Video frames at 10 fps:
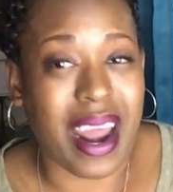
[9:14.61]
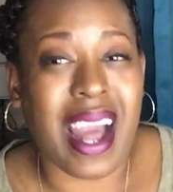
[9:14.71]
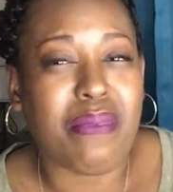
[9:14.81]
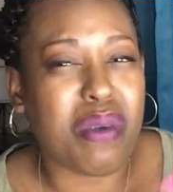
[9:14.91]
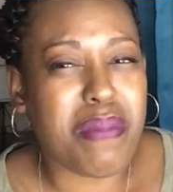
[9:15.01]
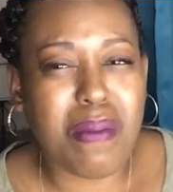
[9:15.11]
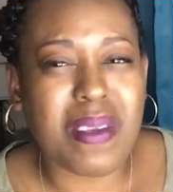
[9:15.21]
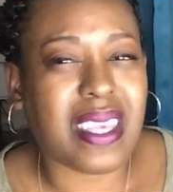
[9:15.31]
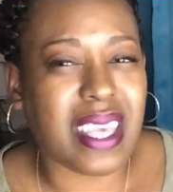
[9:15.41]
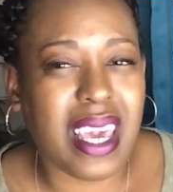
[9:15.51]
I remember
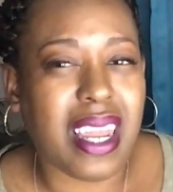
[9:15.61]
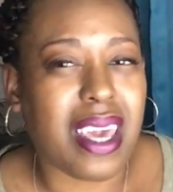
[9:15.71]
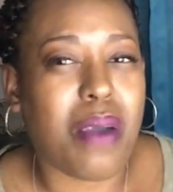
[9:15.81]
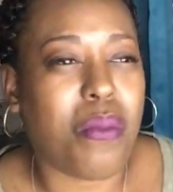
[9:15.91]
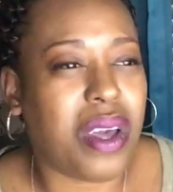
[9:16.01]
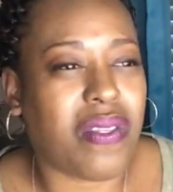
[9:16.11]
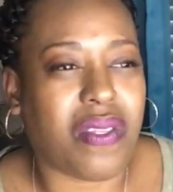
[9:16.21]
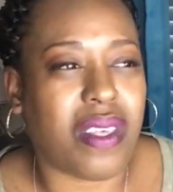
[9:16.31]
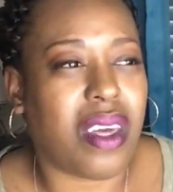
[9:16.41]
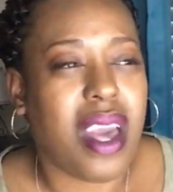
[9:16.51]
seeing him with,
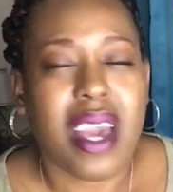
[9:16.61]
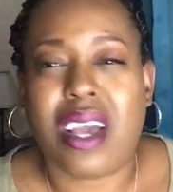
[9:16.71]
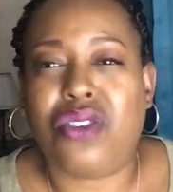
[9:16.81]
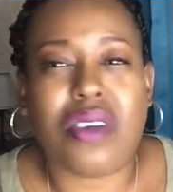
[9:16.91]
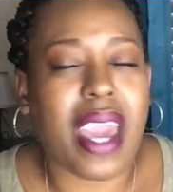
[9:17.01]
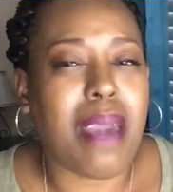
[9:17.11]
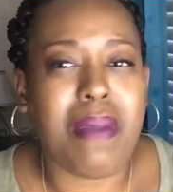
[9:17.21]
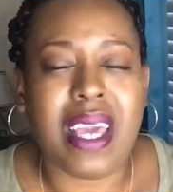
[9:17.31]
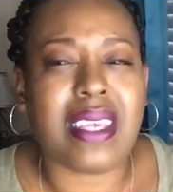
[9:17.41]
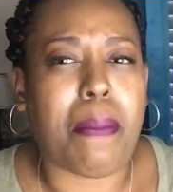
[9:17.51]
because you can't,
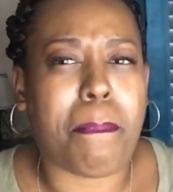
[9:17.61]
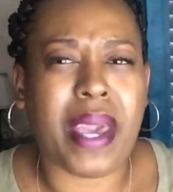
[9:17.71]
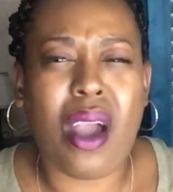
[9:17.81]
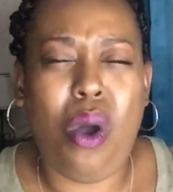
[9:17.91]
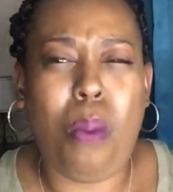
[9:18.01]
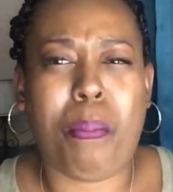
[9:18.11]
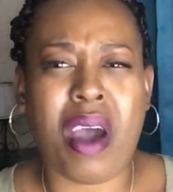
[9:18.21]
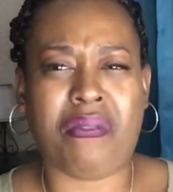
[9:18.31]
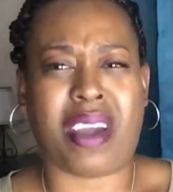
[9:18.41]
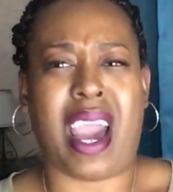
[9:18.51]
he's a big old
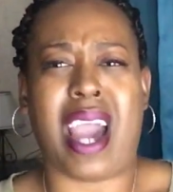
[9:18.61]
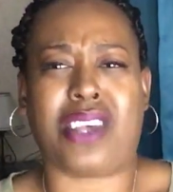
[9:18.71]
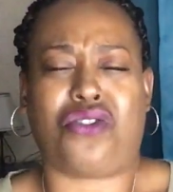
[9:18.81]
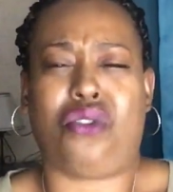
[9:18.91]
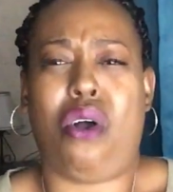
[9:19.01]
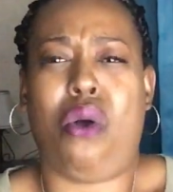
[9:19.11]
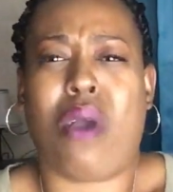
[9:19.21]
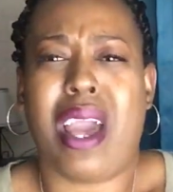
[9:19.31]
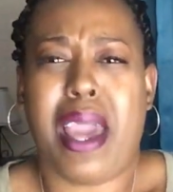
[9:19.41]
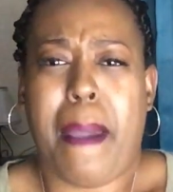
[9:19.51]
buff, cock
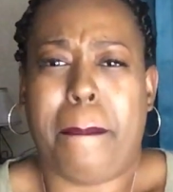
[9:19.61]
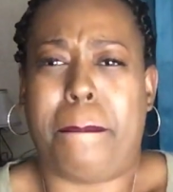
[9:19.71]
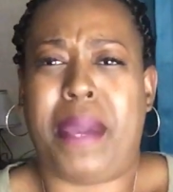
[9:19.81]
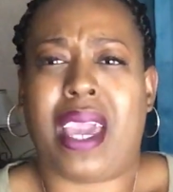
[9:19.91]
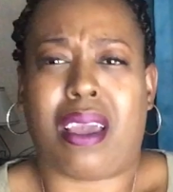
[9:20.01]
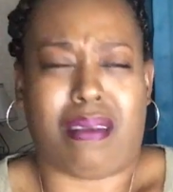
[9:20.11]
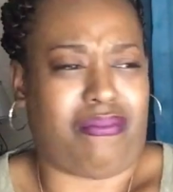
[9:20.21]
strong, big